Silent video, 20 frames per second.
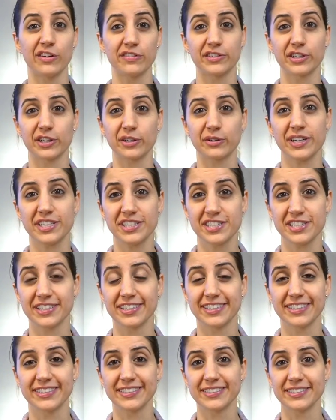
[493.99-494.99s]
if your question
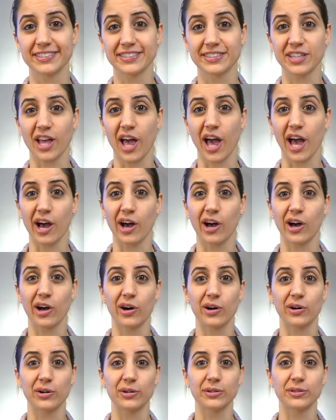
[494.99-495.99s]
is,
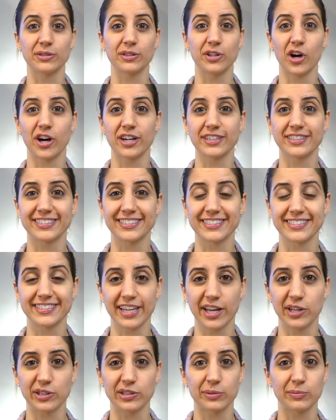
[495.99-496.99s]
how long does it
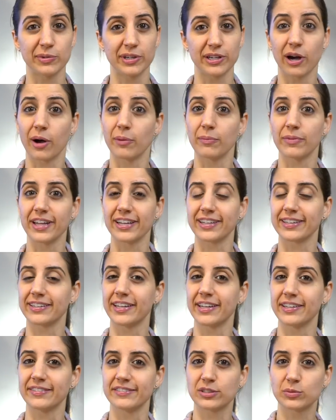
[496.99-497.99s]
take to become like a
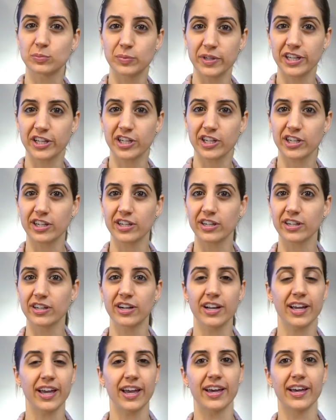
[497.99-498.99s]
native
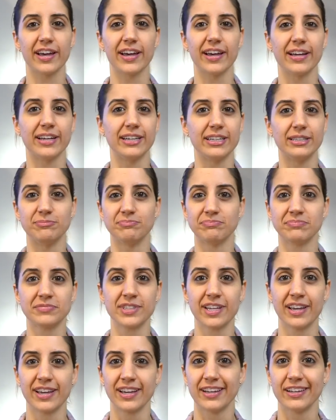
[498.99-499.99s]
speaker and
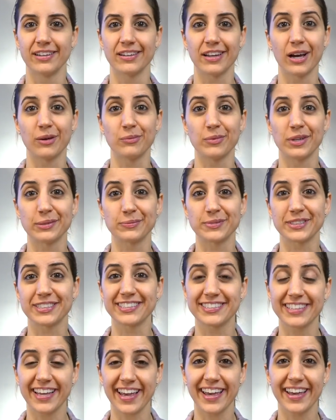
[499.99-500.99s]
not make
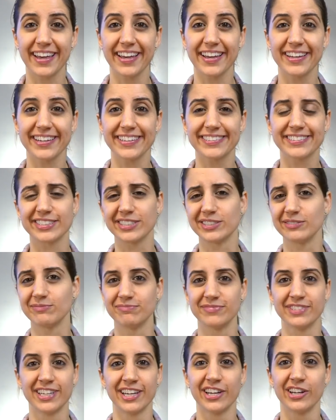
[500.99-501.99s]
mistakes
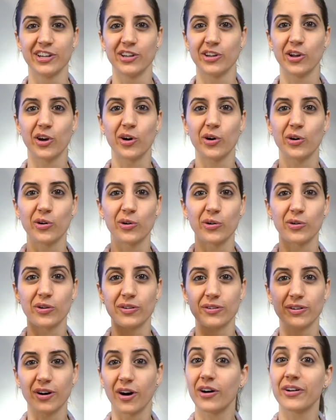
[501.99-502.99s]
and
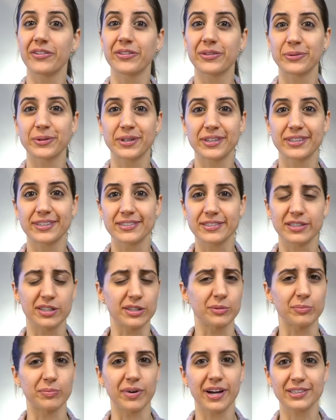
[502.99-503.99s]
know all the words that
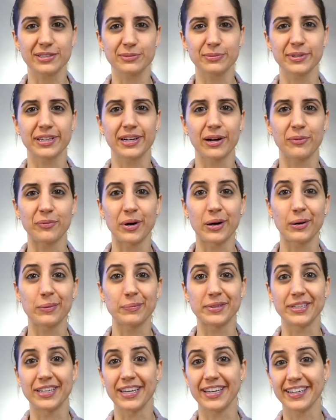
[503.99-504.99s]
could possibly come
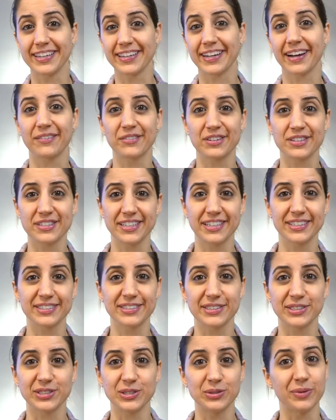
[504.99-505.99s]
up in any
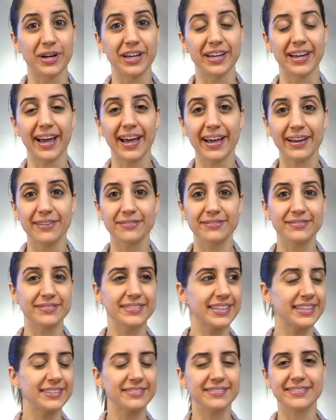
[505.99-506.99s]
conversation you might have?
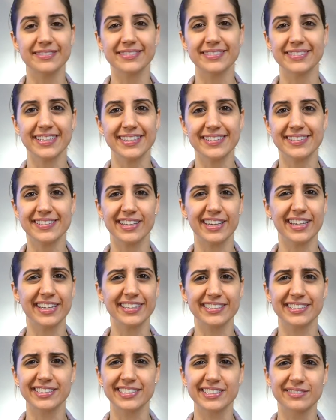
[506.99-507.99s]
No, that's
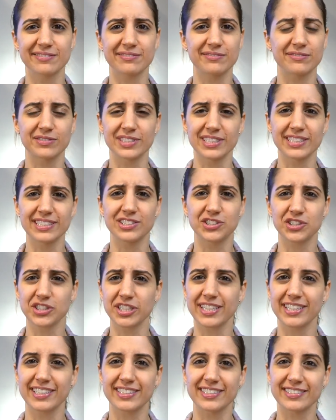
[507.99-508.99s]
actually really
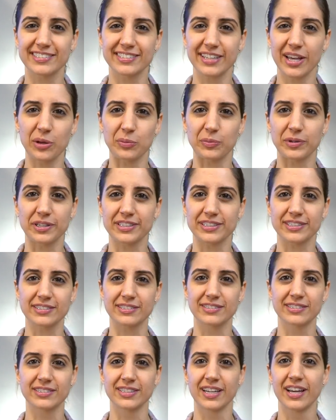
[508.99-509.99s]
tricky to say, because
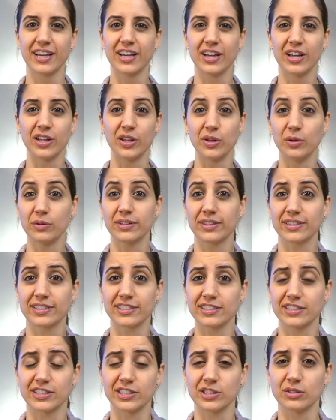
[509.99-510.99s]
you can
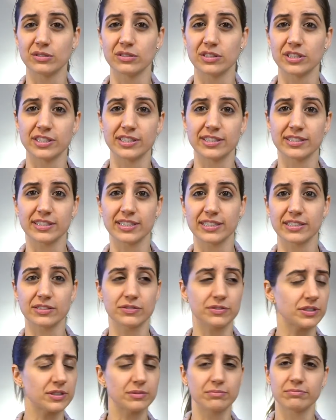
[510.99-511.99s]
continue learning things
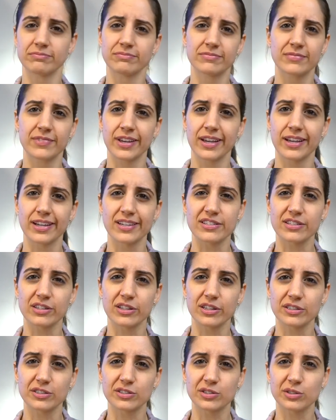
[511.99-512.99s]
for as
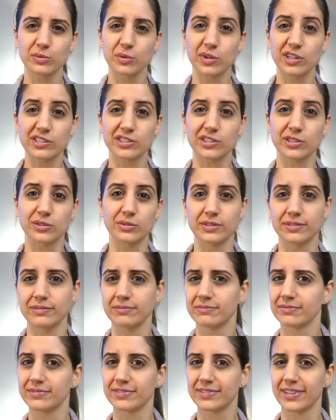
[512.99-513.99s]
long as you want to,
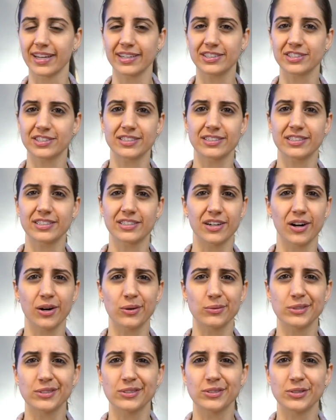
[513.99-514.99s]
and actually there are
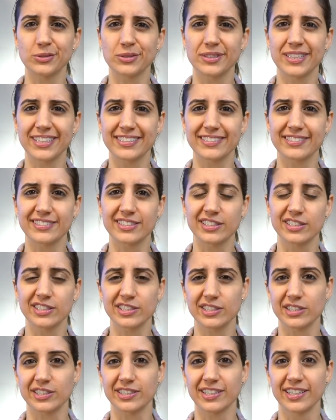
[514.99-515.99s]
always new things to
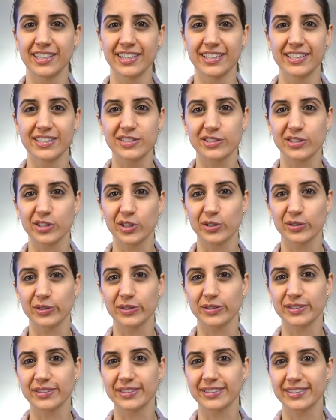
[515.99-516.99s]
learn.
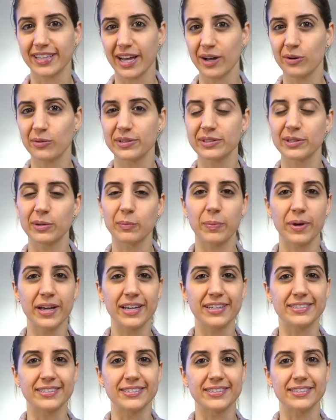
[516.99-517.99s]
So that one
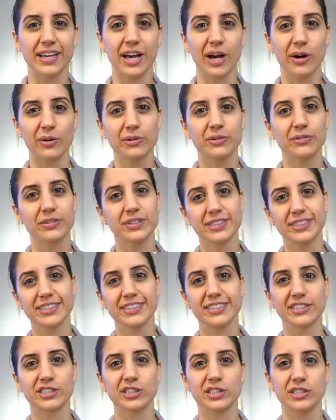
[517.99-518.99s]
depends. I would really
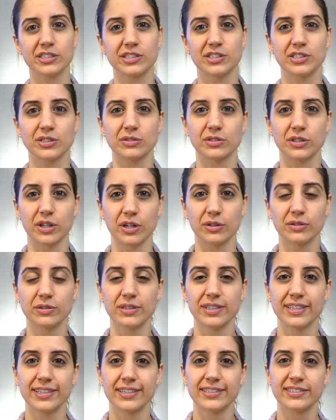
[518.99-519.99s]
encourage you, though,
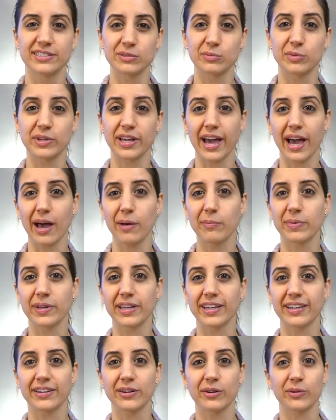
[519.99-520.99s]
to be
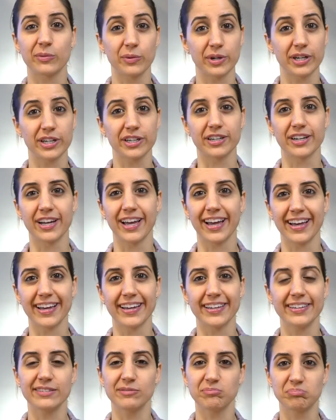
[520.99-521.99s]
happy where you're
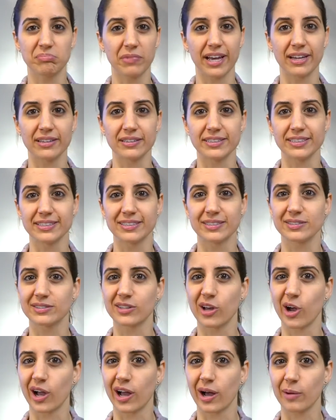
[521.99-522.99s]
at least
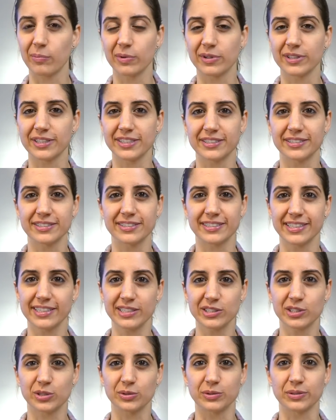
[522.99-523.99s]
a couple years
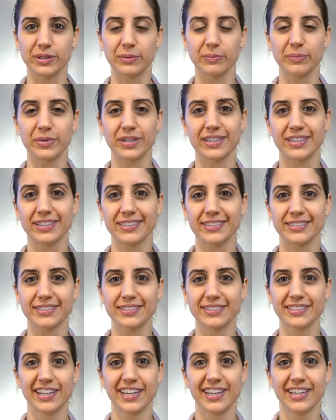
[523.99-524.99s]
into it, because
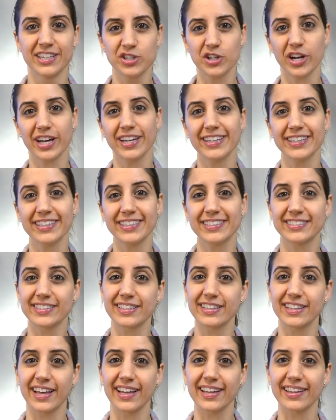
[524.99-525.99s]
trying to get to
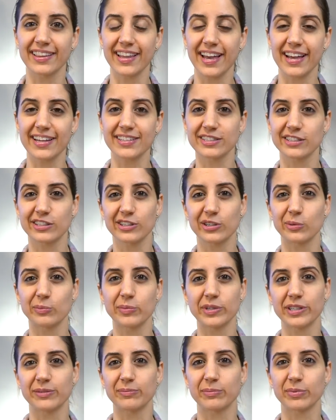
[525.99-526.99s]
that last little
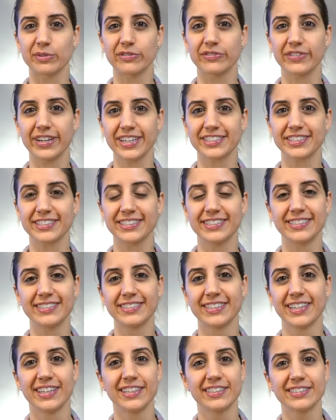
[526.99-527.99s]
bit of perfection,
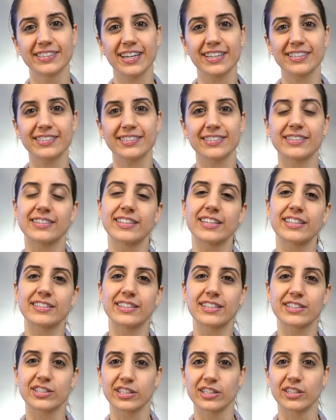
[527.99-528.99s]
that's the thing
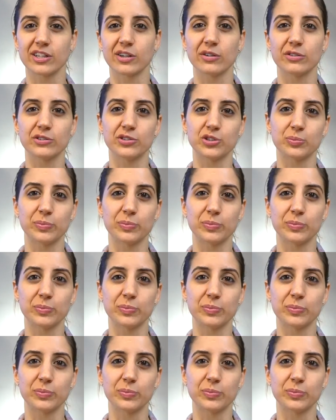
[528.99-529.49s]
that's going to hold you